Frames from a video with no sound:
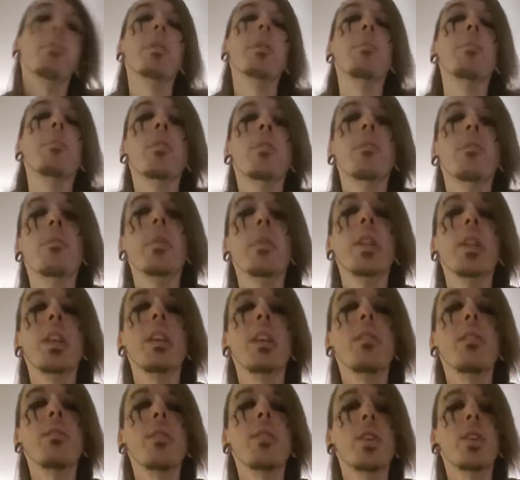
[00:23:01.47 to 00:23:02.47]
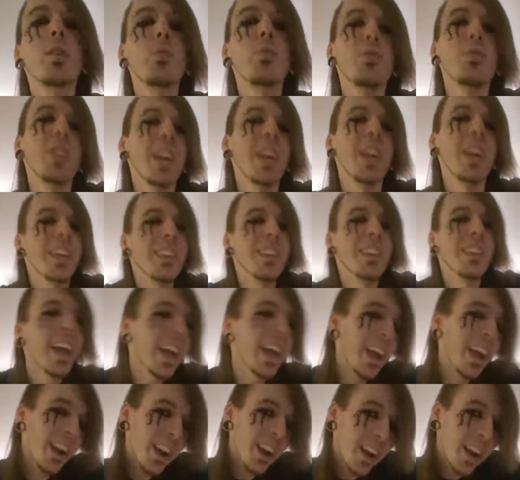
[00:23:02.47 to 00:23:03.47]
people to believe you like that
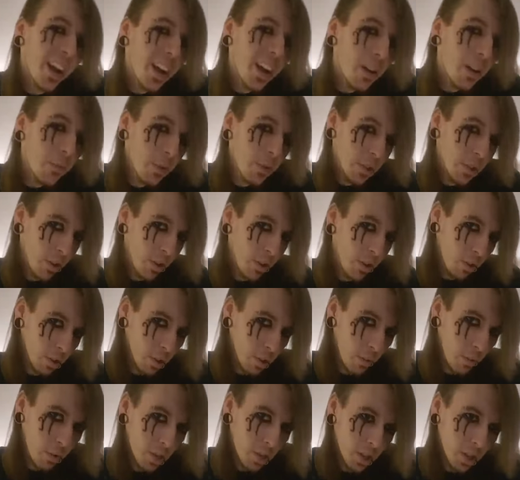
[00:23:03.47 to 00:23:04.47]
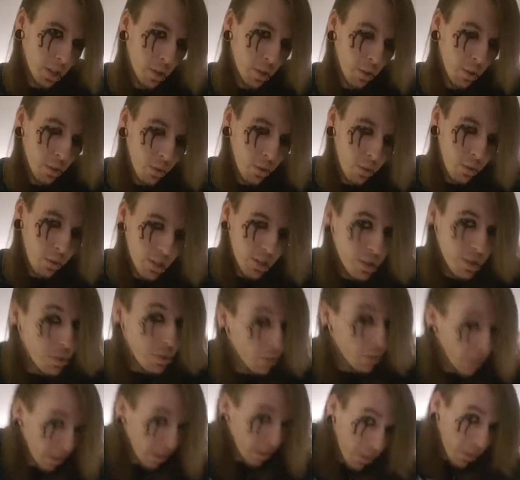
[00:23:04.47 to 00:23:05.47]
haircut when all you want to do is do
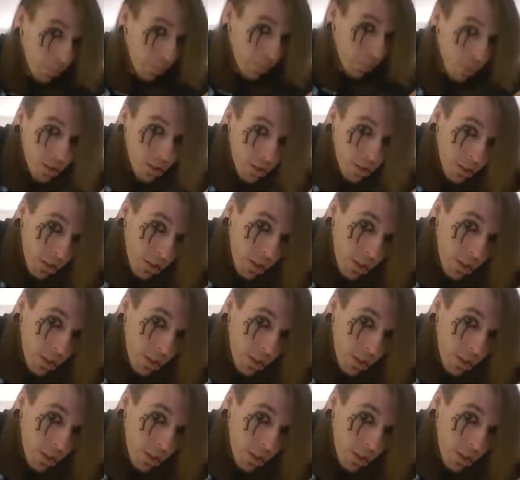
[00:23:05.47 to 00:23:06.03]
a different one?